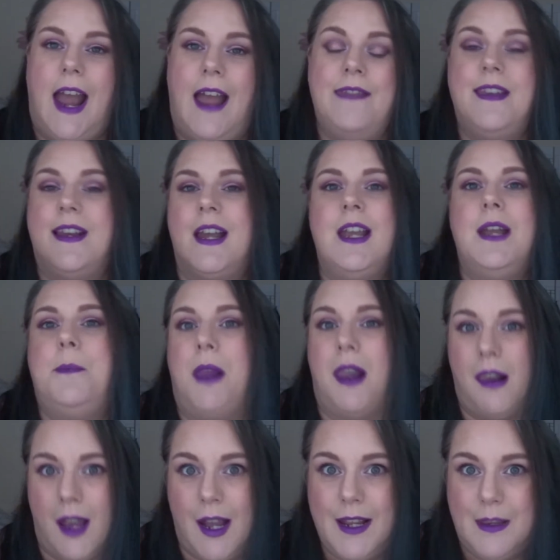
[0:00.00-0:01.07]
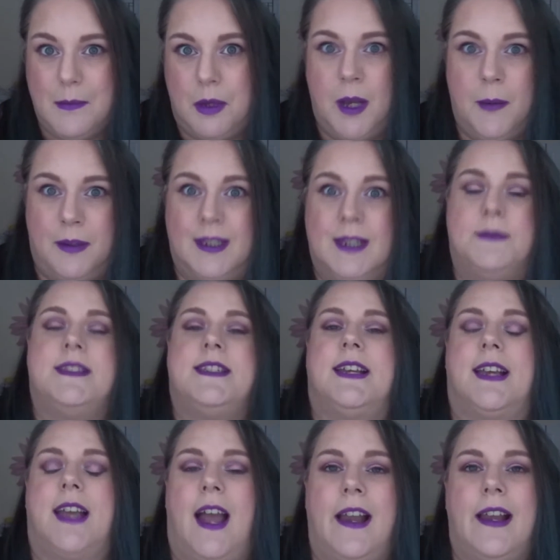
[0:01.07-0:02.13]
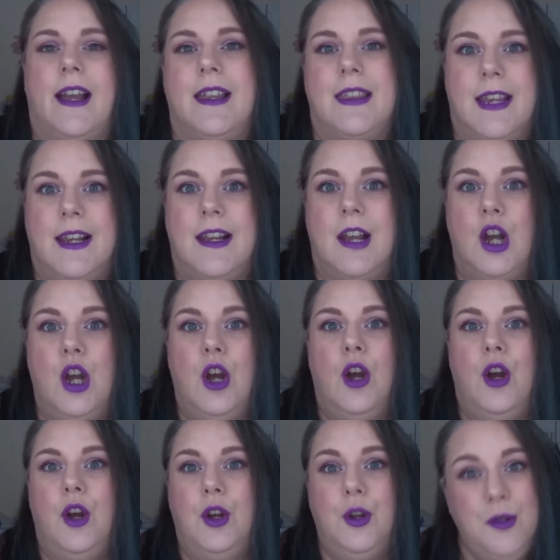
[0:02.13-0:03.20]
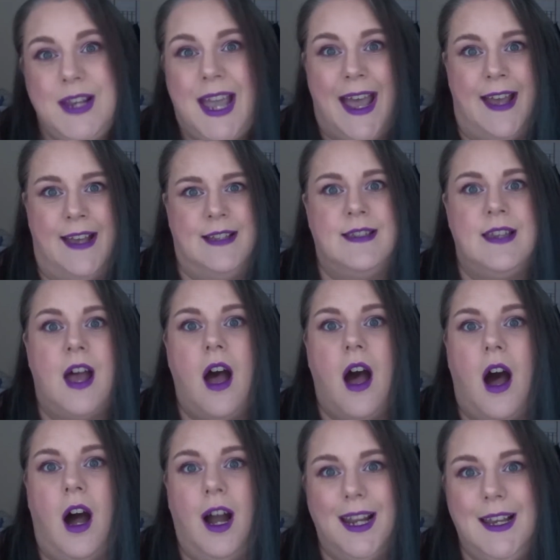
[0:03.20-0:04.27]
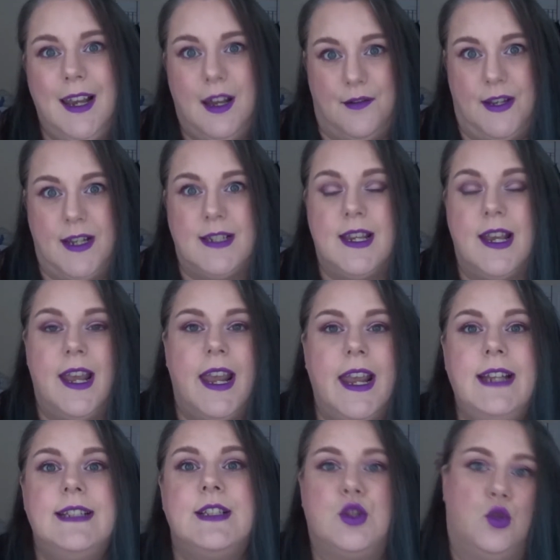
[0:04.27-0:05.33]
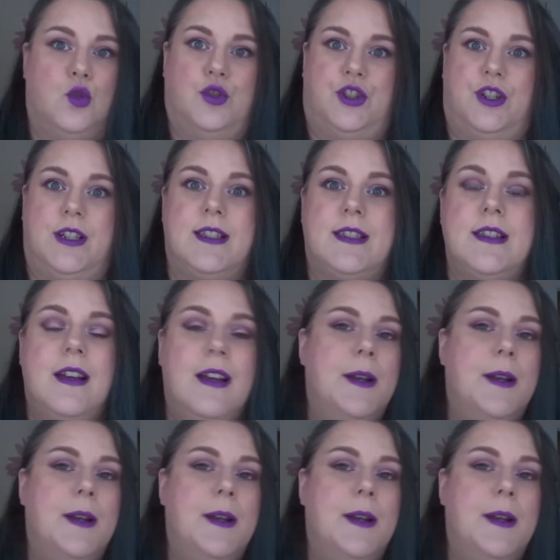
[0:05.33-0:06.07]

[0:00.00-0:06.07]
And then I apply the purple lipstick and I think, who cares? I love it. It's gorgeous